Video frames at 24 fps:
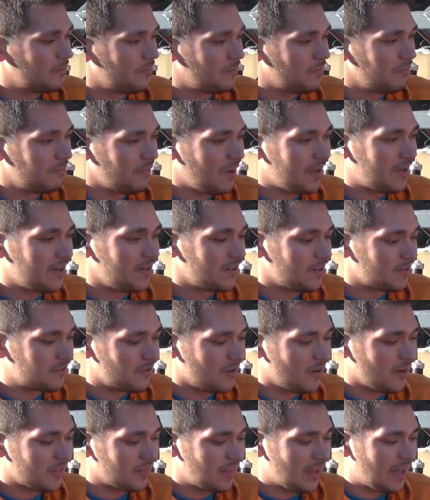making a
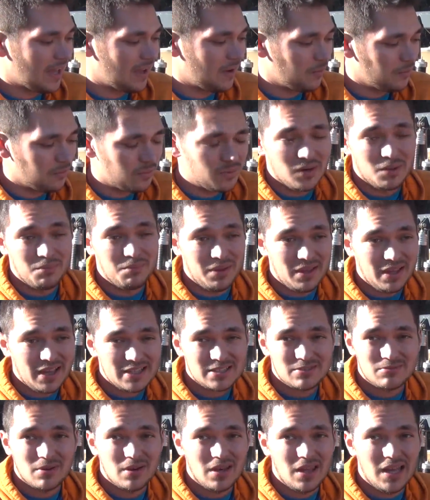truck that wouldn't be as
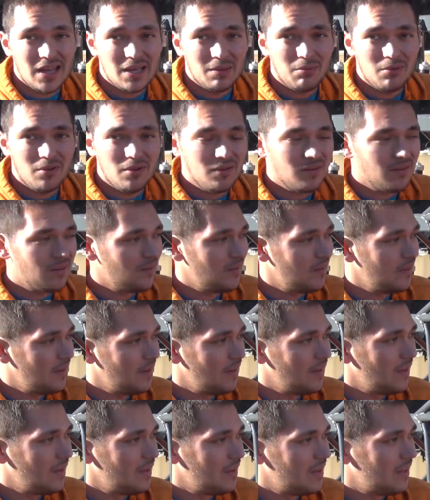reliable,
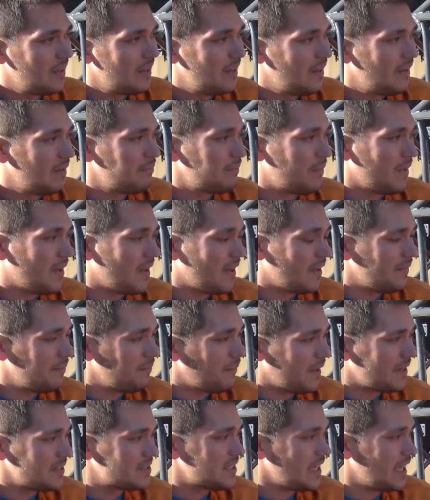but
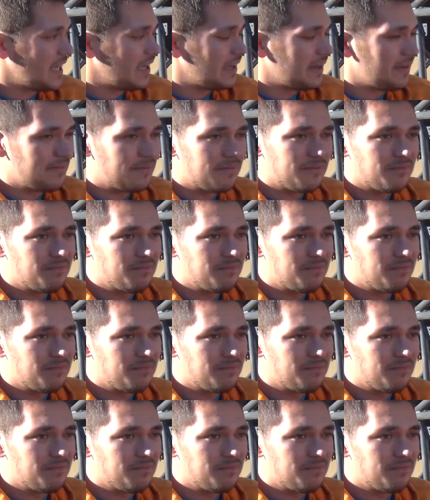might save